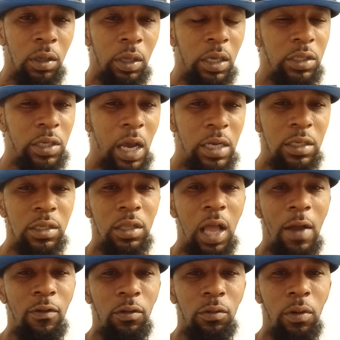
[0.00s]
He changed his
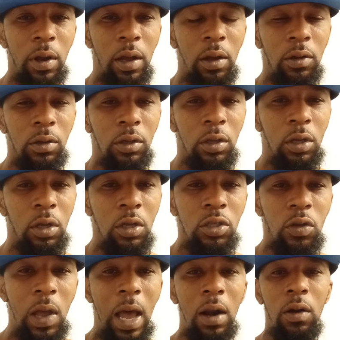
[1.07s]
life around.
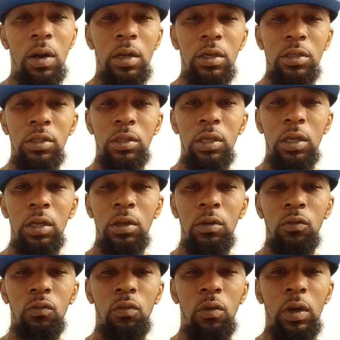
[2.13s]
So I don't understand.
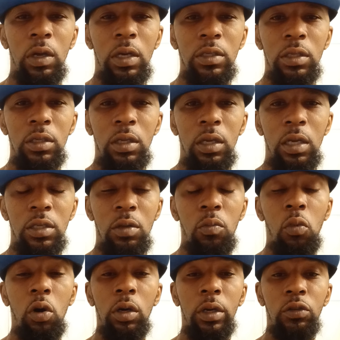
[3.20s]
Is it is it
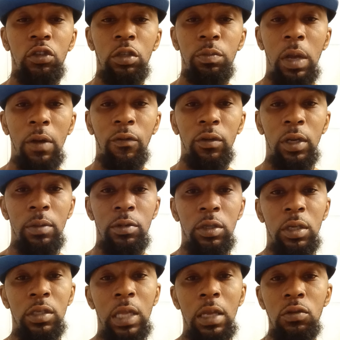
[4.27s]
more disrespect for Nipsey
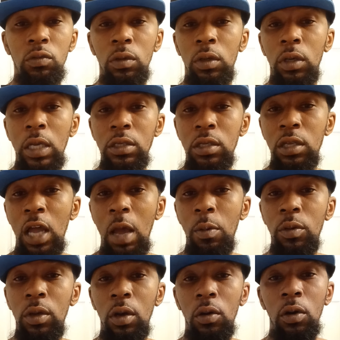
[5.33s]
because that's when that's a time
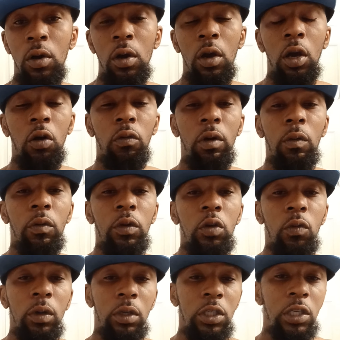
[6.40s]
when your career when you
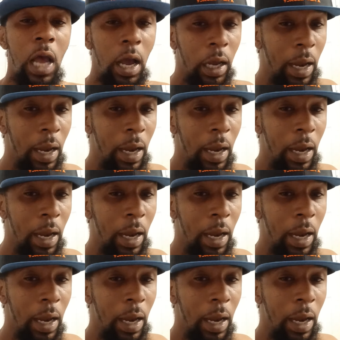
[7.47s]
want to shock